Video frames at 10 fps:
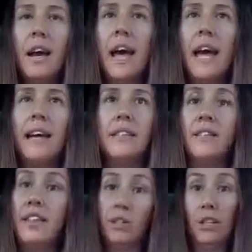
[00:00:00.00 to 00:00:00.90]

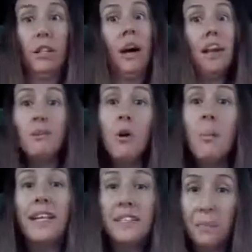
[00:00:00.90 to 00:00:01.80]
And there's a lot of
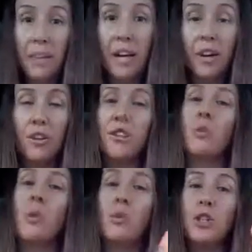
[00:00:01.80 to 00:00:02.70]
momentum there. So
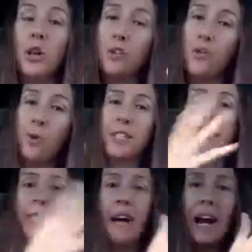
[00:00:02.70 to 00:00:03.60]
when we try to force
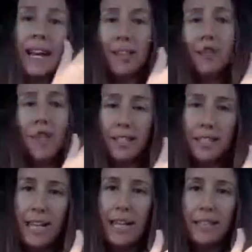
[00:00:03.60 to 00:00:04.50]
these high energy
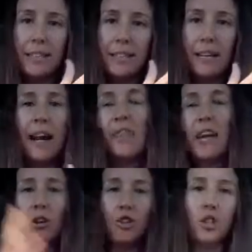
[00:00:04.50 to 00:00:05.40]
states
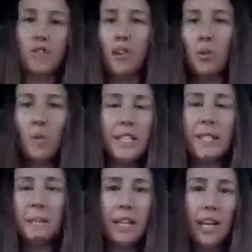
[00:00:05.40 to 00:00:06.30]
that are just very
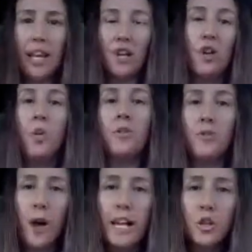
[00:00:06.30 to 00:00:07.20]
wispy and new and
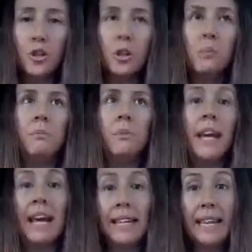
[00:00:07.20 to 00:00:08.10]
fragile,
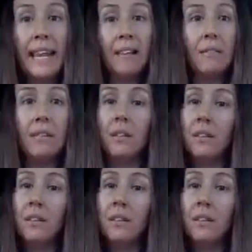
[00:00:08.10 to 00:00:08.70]
and again,